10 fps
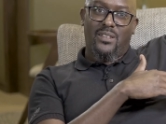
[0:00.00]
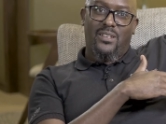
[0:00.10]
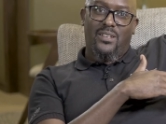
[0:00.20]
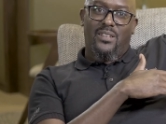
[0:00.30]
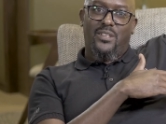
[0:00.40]

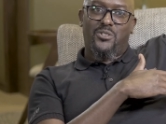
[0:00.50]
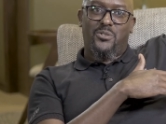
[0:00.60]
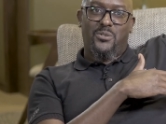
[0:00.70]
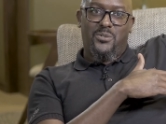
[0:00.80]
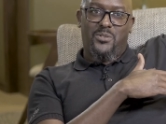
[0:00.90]
hmm, hmm,
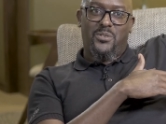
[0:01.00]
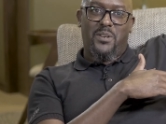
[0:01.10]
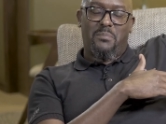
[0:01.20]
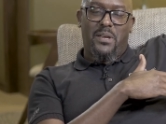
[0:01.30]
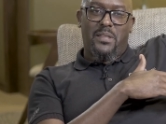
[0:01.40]
to, to
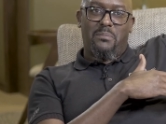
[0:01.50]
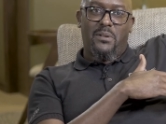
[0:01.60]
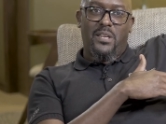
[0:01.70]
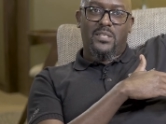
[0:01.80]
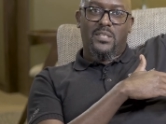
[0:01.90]
repair the
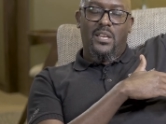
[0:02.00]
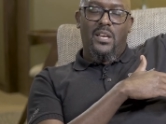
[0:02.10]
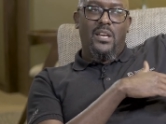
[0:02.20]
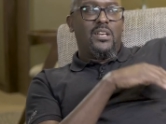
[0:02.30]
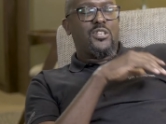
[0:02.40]
place.
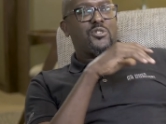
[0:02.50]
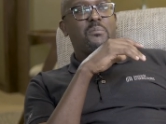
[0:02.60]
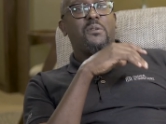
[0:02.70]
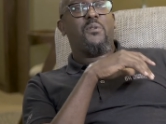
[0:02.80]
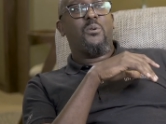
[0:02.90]
So
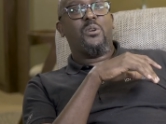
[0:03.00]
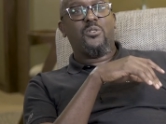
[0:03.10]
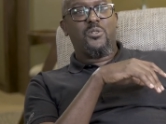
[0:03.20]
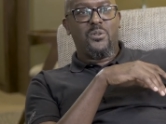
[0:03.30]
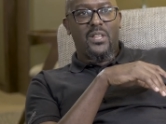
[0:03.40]
before we
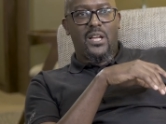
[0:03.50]
could do